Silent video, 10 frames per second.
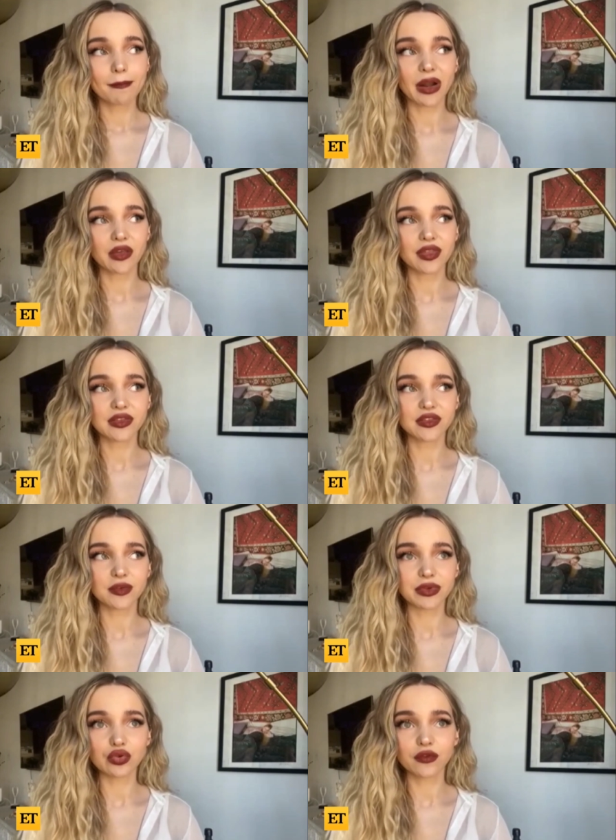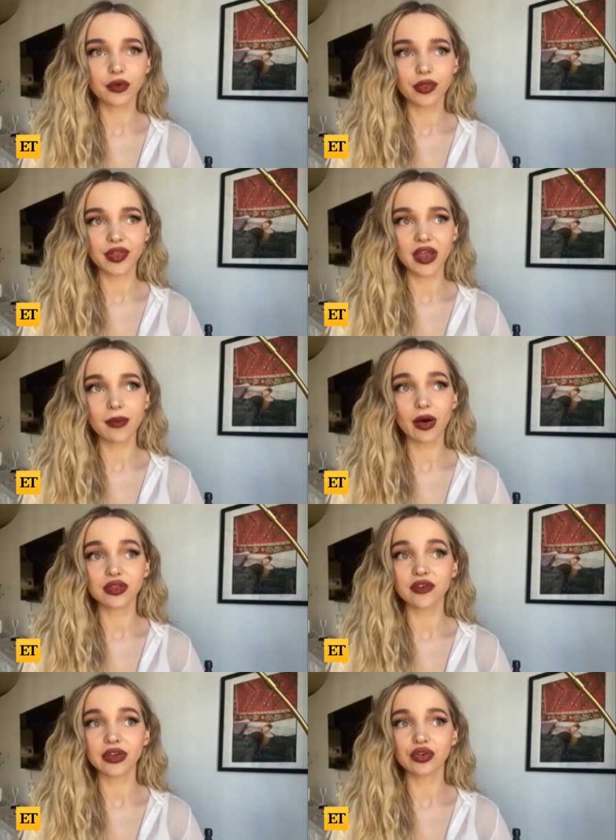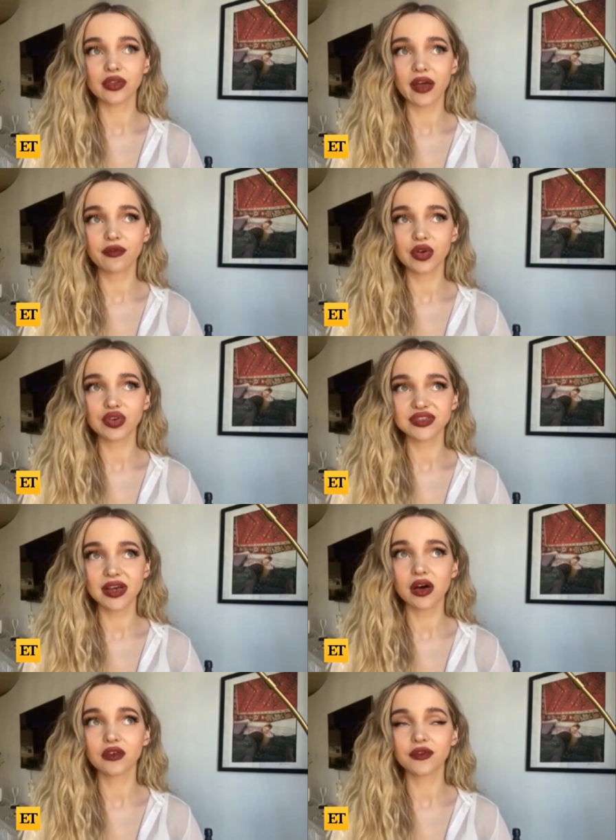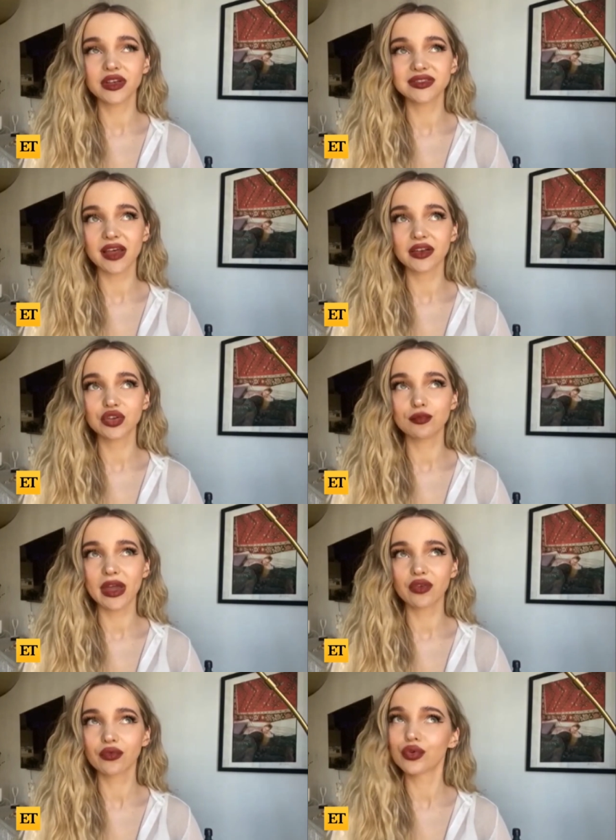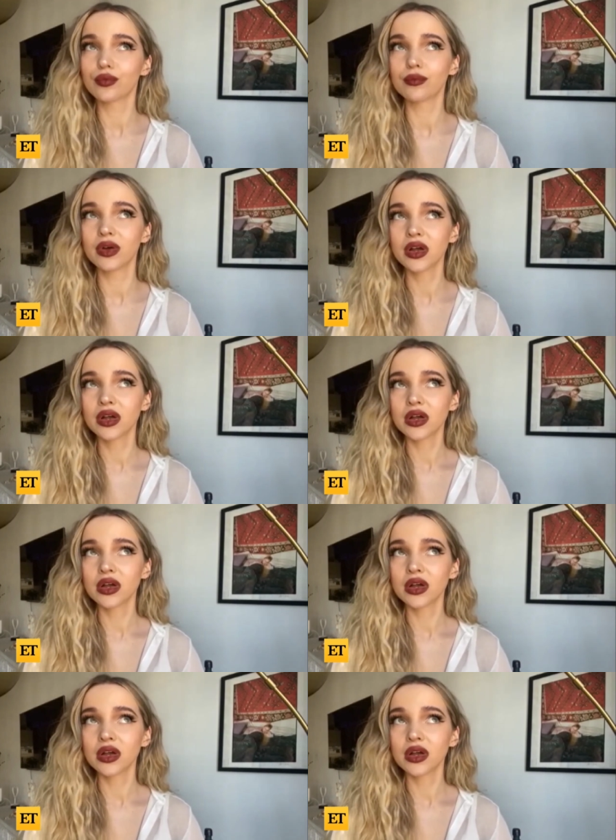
But I think that the beautiful thing about living your life for yourself is then you make room